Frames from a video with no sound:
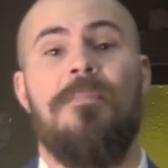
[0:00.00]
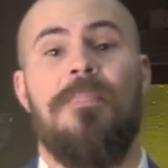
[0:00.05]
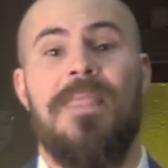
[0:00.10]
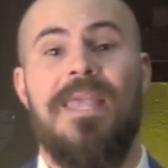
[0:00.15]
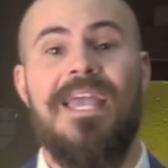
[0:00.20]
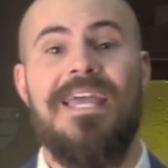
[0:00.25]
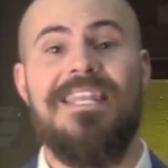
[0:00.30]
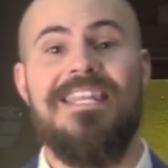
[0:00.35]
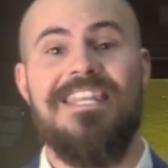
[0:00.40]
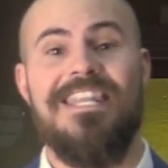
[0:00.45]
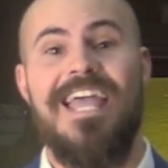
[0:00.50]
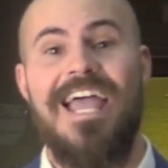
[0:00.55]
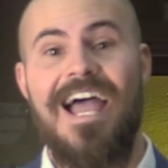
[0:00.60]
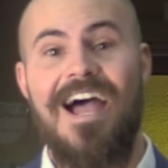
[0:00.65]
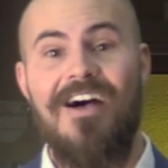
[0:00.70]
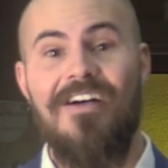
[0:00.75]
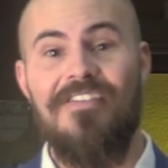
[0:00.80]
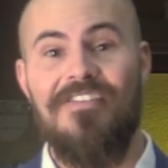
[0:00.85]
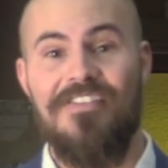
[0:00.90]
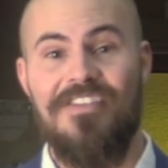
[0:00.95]
And
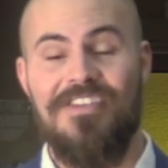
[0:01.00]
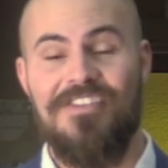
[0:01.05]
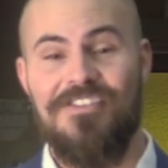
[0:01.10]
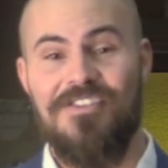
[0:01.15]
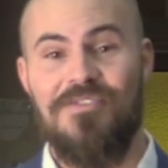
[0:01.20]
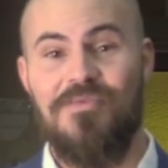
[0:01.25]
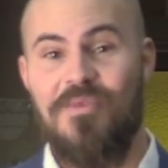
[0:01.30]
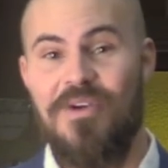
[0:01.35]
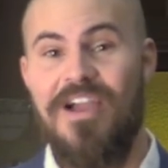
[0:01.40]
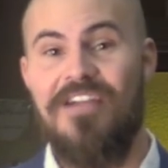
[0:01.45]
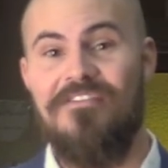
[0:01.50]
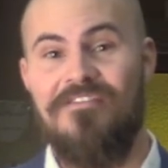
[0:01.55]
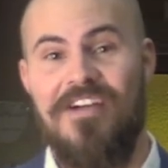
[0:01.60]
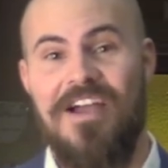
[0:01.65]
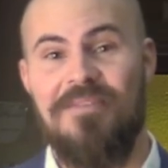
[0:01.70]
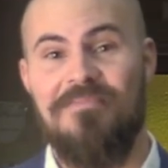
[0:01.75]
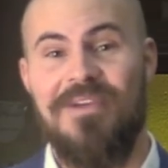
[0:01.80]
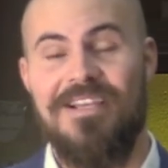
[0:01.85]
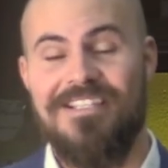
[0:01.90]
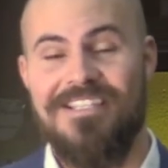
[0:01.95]
now this is where I
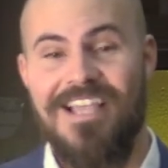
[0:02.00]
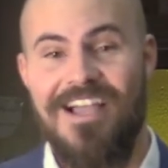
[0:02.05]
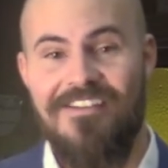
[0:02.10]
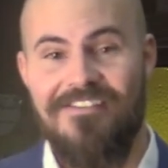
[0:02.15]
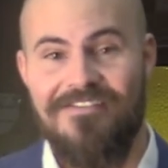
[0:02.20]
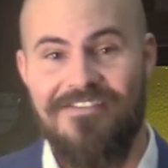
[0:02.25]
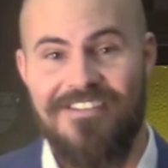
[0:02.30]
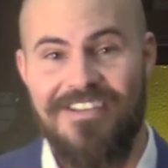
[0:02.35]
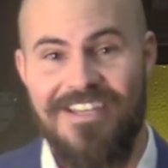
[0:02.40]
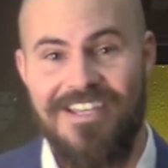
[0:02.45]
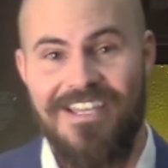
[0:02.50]
find myself.